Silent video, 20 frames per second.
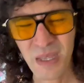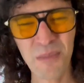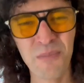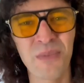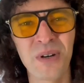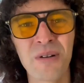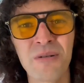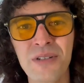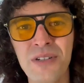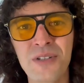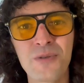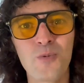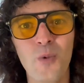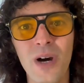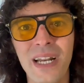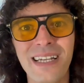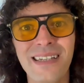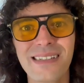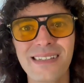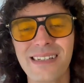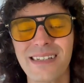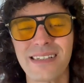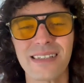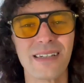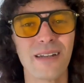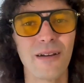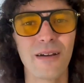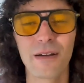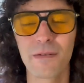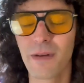But it was just one instance.
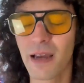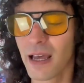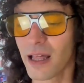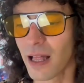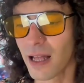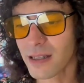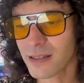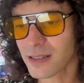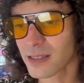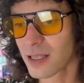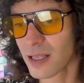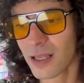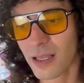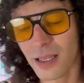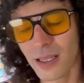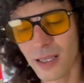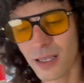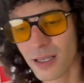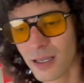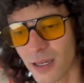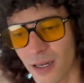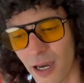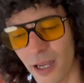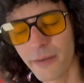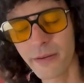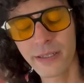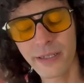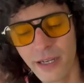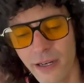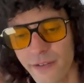I'm like, man, that's
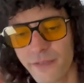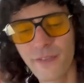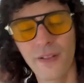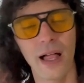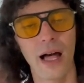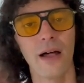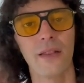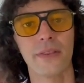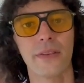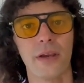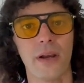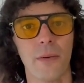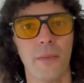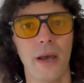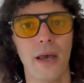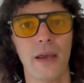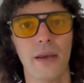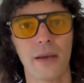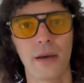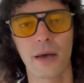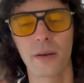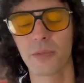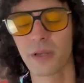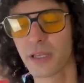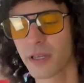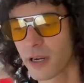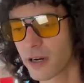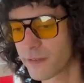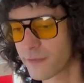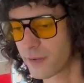I'm careful out there, man. You gotta be
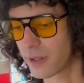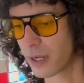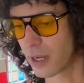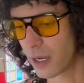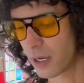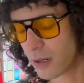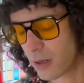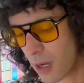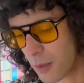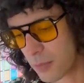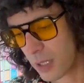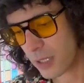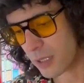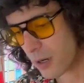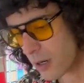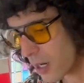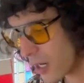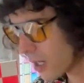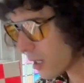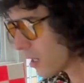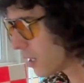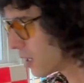careful. And I go, I'm like, all right,